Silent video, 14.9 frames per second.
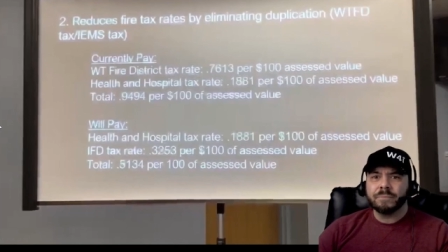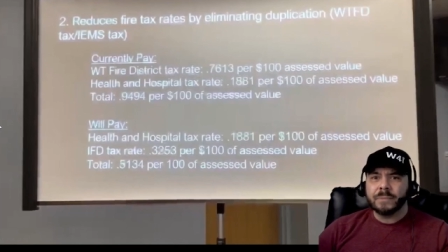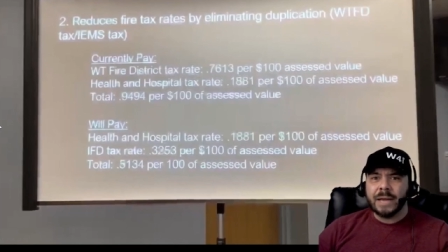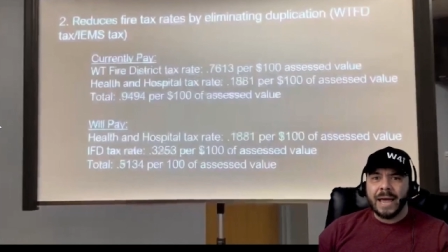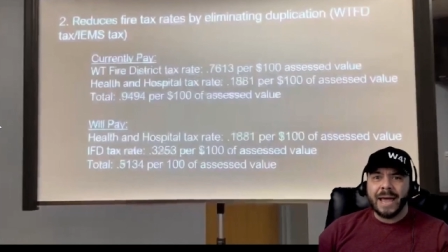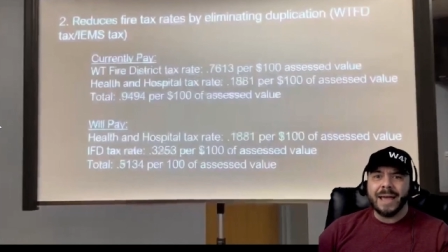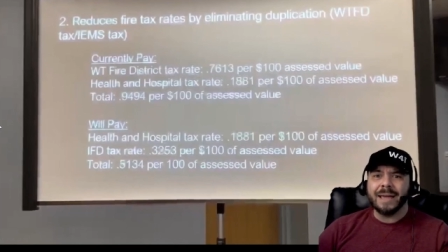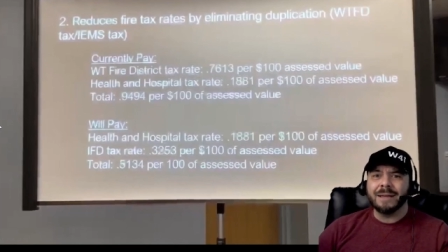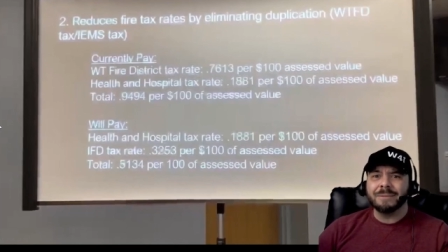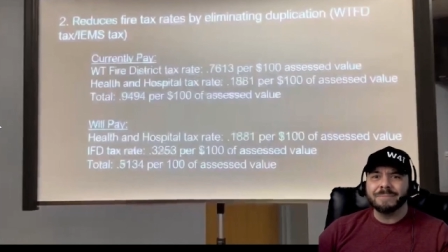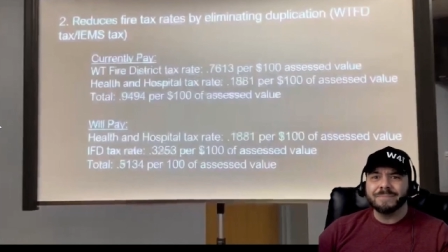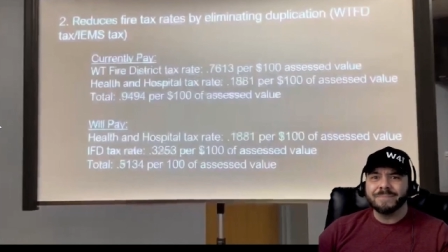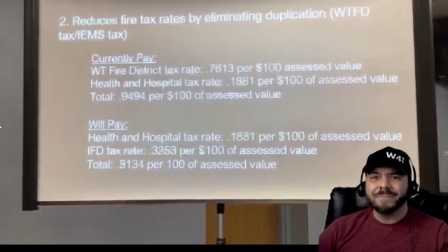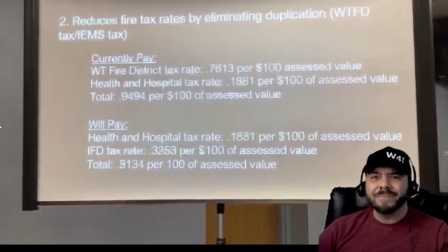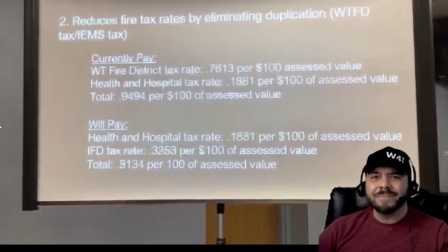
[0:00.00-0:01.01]
Hey,
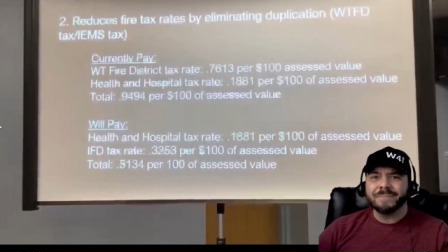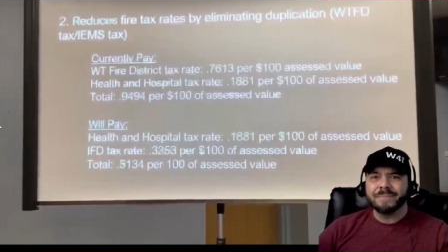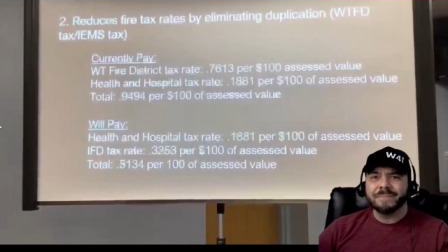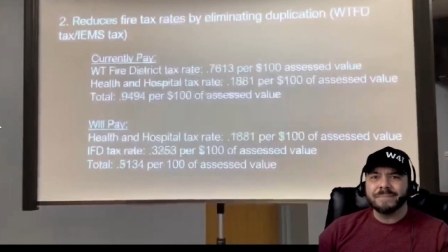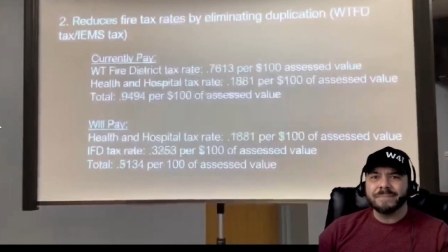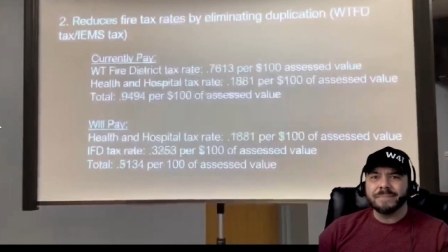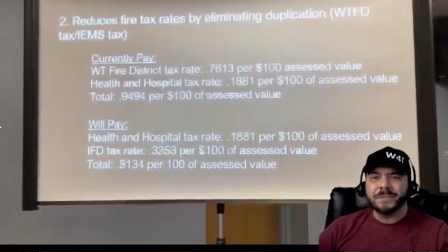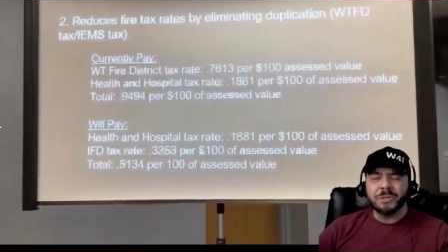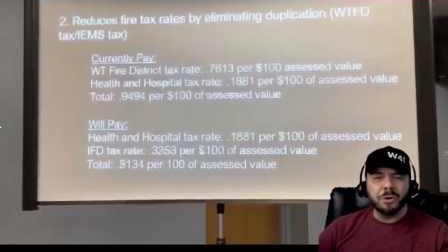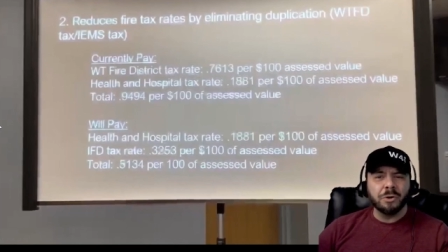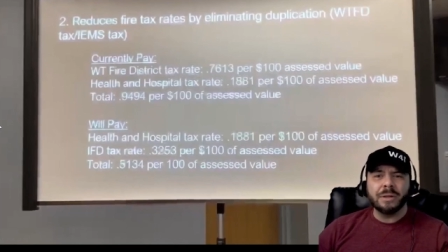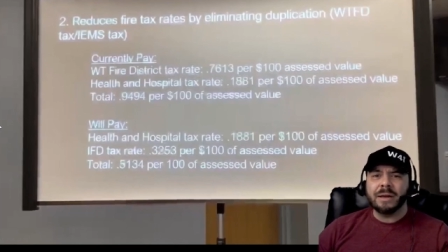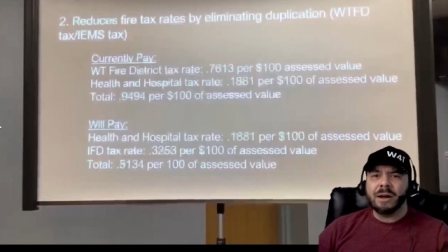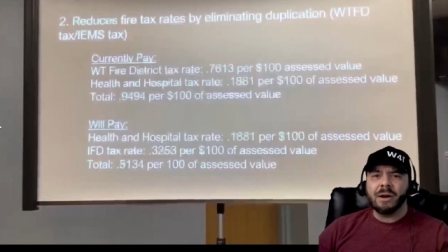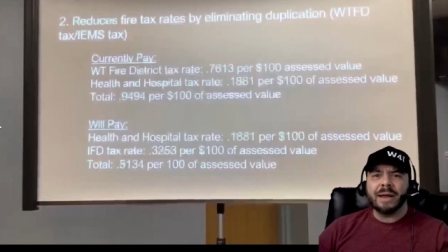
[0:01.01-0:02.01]

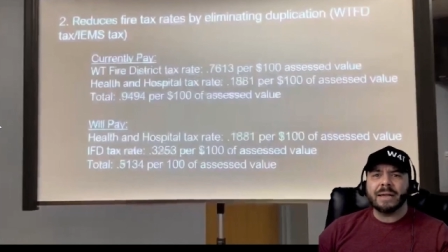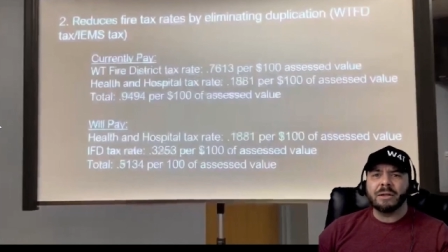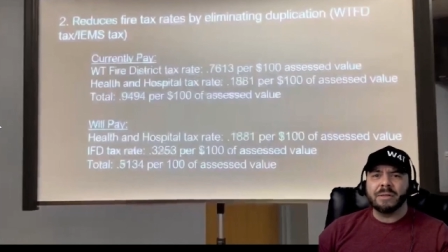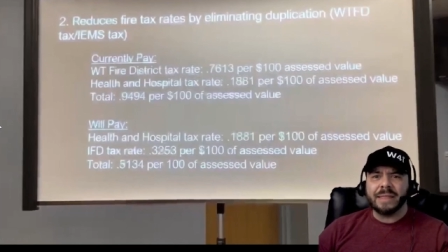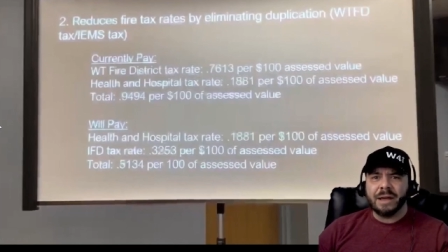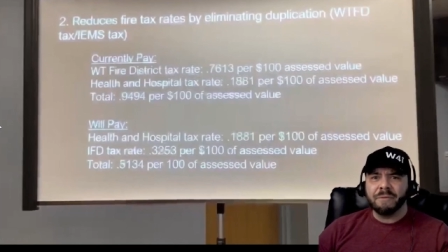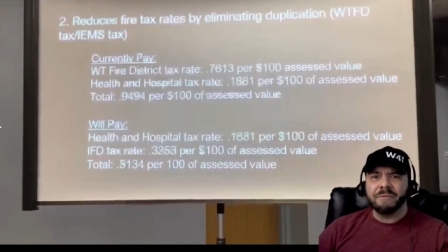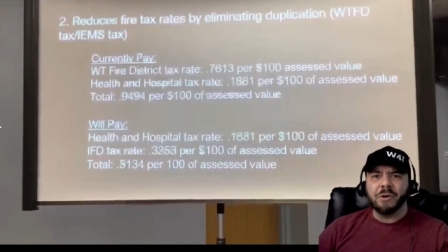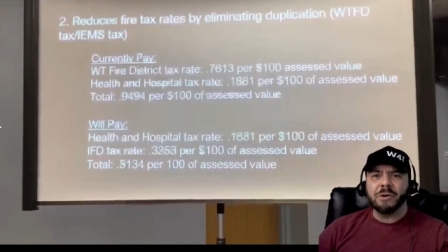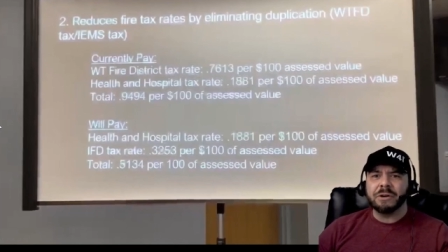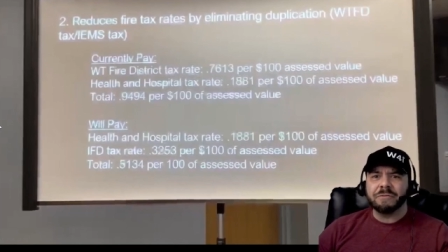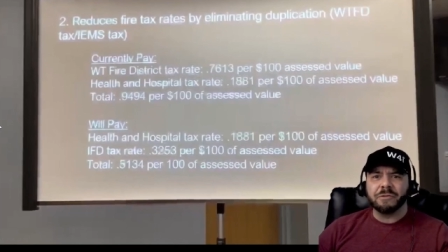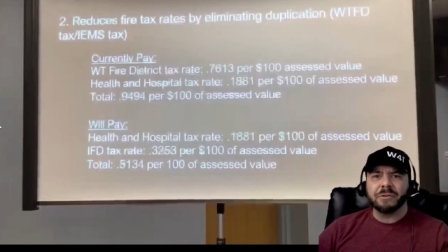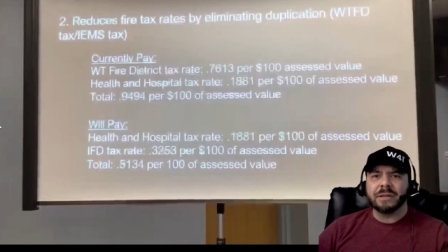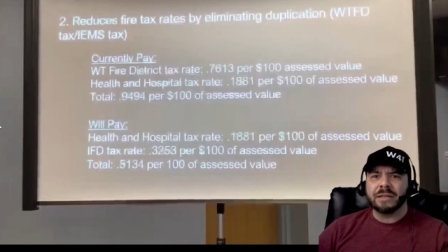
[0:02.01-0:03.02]
you're the guys that
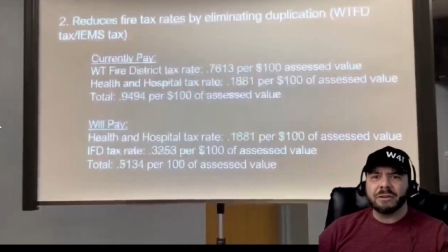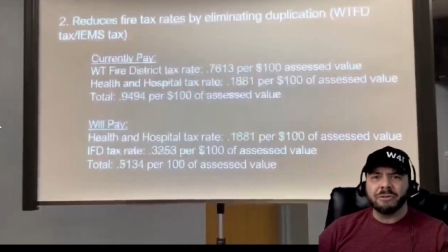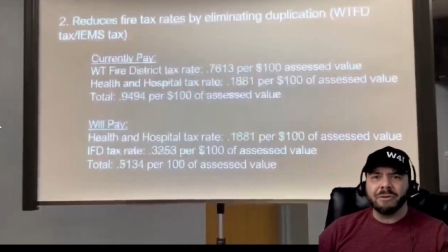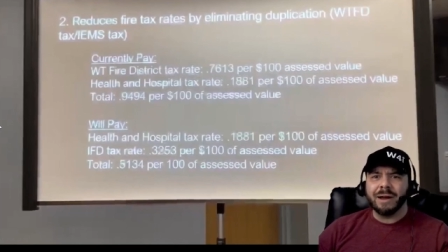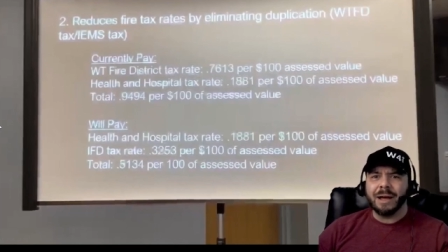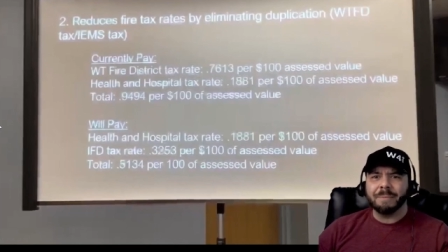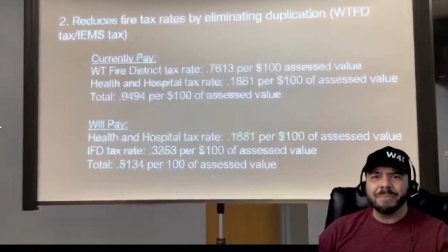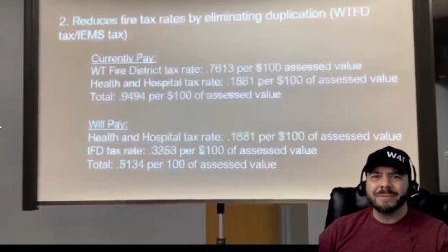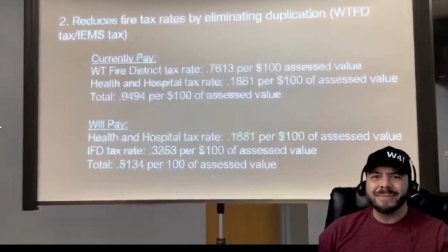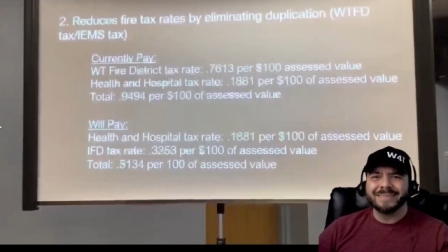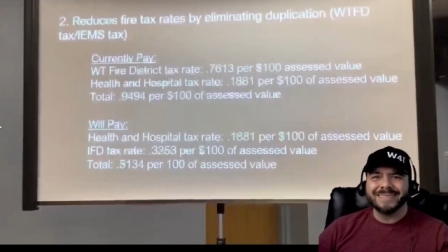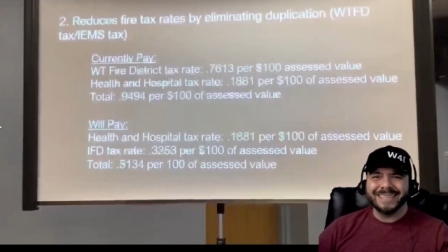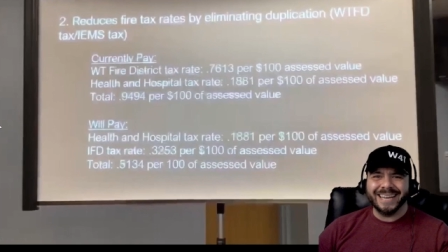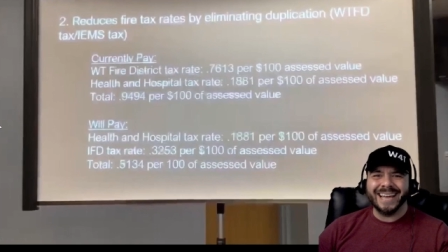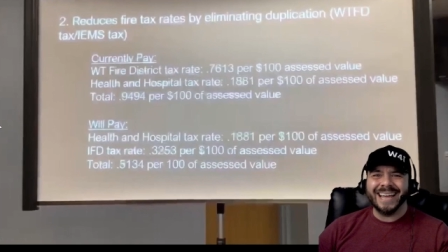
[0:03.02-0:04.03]
voted for this crap.
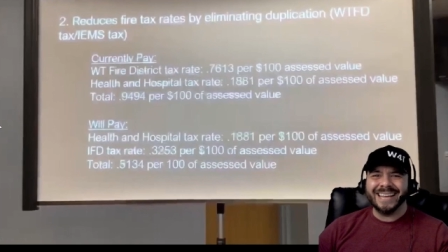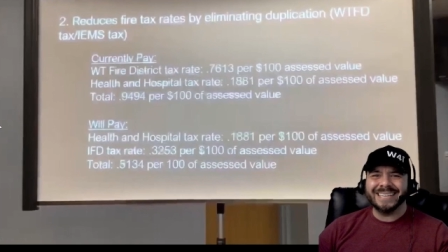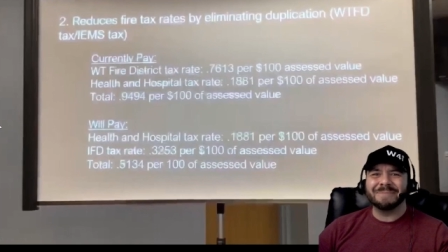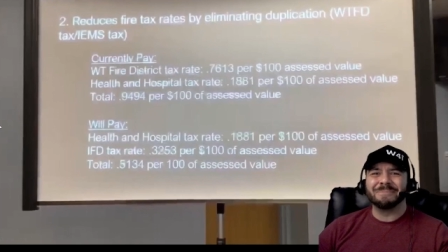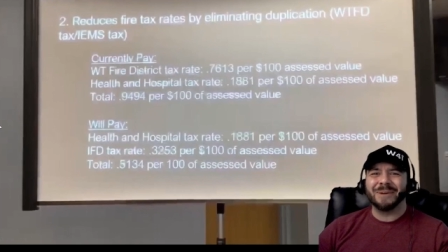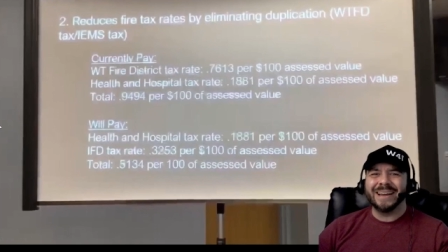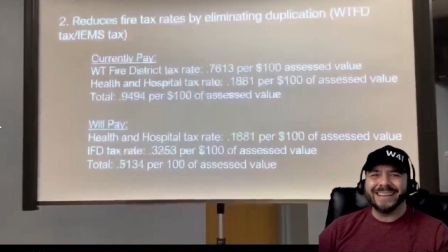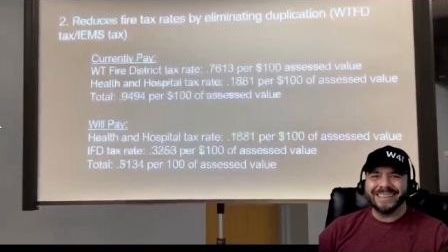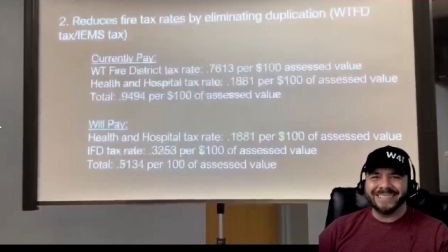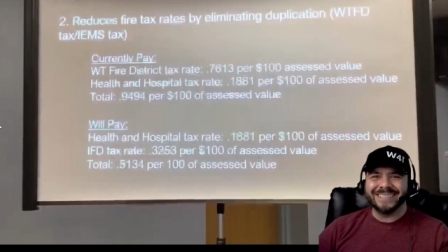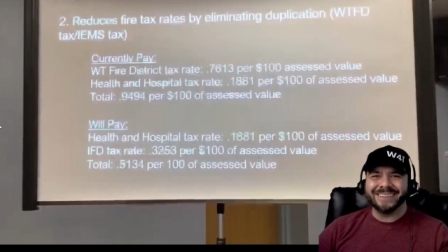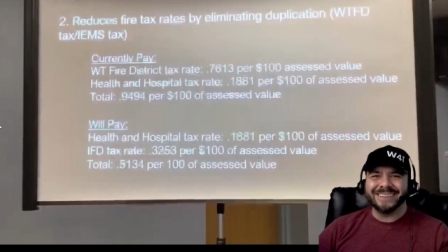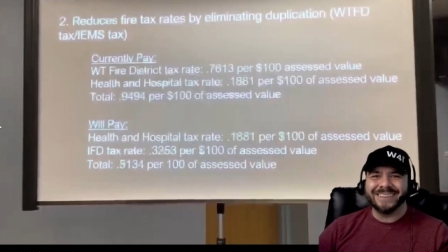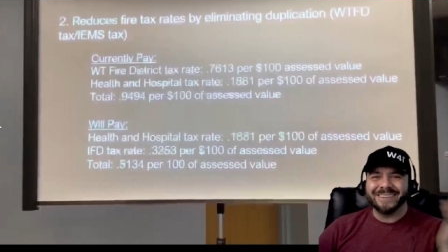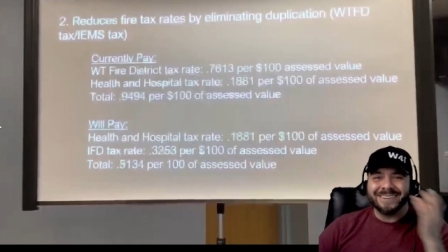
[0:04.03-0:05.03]
I hate to break it
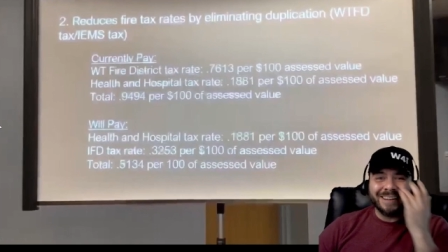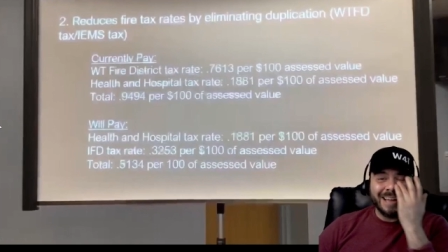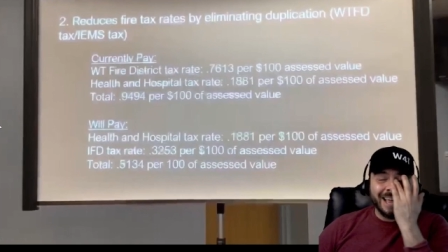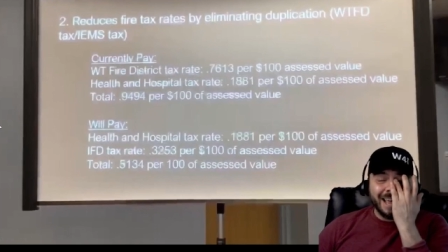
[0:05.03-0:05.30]
to you.